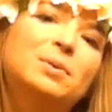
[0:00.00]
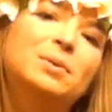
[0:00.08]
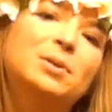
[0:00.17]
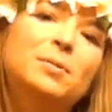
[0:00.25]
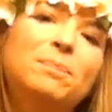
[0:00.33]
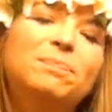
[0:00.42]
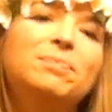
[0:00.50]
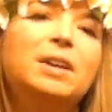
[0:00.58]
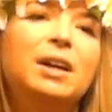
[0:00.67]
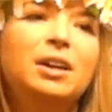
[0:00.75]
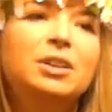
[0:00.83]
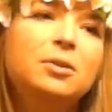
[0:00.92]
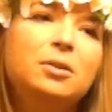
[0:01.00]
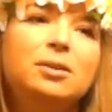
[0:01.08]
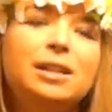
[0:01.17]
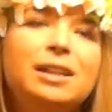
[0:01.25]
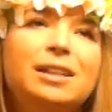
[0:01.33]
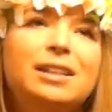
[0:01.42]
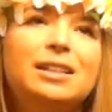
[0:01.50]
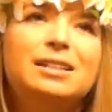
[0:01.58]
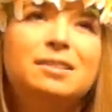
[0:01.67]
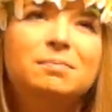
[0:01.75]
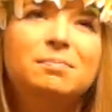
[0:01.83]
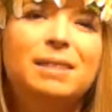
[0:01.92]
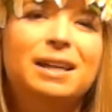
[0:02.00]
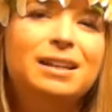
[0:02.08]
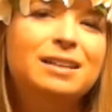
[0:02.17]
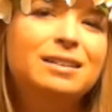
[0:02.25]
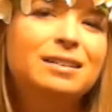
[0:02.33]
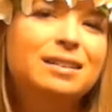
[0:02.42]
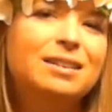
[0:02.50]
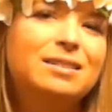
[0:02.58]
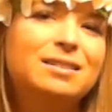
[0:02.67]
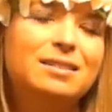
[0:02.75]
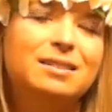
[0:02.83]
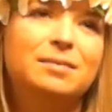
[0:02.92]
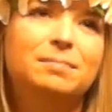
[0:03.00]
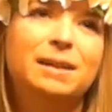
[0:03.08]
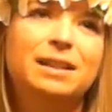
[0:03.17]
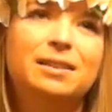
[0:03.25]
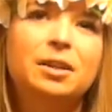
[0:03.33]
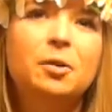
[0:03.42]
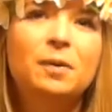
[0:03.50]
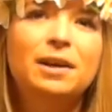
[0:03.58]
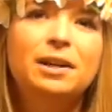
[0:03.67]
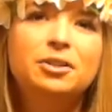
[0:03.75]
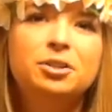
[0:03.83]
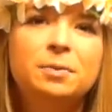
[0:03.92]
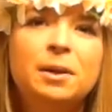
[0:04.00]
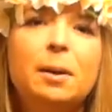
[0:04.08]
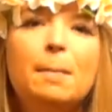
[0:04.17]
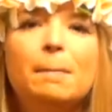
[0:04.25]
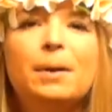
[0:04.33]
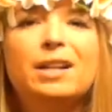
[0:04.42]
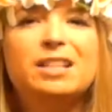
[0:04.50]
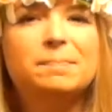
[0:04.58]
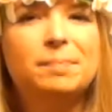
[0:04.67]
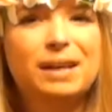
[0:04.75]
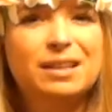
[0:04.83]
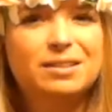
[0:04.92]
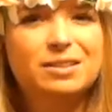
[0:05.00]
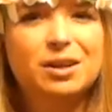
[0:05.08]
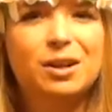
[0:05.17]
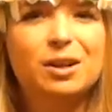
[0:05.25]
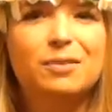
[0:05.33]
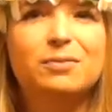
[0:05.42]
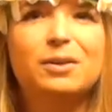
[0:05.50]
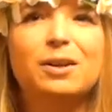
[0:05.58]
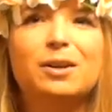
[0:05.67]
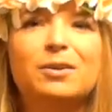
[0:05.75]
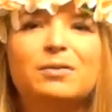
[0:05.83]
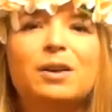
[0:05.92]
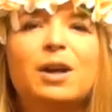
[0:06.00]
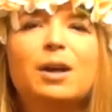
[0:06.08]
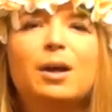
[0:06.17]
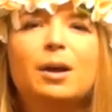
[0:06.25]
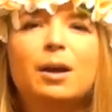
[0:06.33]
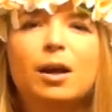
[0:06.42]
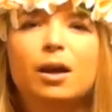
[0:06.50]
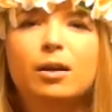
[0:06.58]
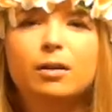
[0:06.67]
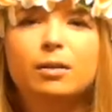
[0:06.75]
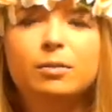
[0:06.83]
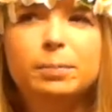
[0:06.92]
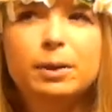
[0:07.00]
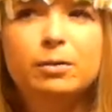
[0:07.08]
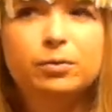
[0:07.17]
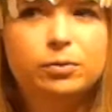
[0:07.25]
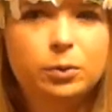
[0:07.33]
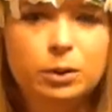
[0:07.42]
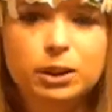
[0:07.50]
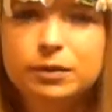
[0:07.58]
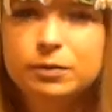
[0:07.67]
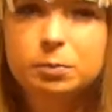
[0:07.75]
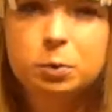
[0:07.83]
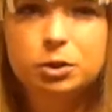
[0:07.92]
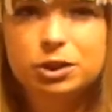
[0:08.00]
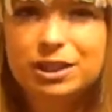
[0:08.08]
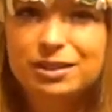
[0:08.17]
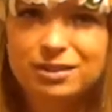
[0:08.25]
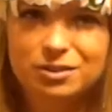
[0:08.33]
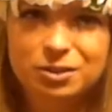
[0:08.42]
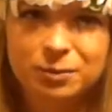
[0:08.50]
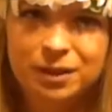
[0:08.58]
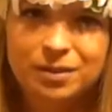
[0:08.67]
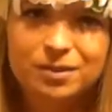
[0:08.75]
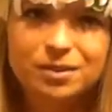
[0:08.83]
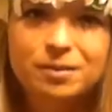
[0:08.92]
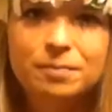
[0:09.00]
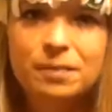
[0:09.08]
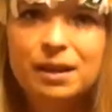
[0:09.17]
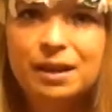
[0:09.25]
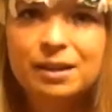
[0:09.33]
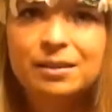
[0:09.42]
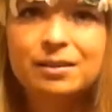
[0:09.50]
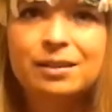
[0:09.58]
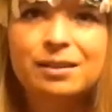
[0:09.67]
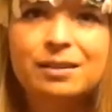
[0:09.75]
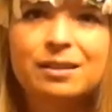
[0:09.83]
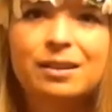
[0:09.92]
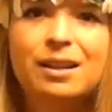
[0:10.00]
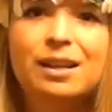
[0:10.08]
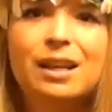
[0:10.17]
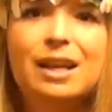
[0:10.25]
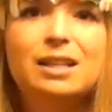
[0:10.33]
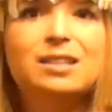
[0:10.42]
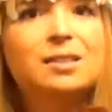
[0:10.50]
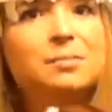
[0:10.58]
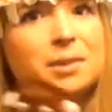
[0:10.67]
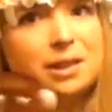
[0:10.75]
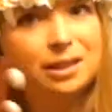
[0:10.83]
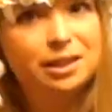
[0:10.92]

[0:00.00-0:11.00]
So, a ukulele is mainly a Hawaiian instrument, but it's based off of about 4 different Portuguese instruments, and it's completely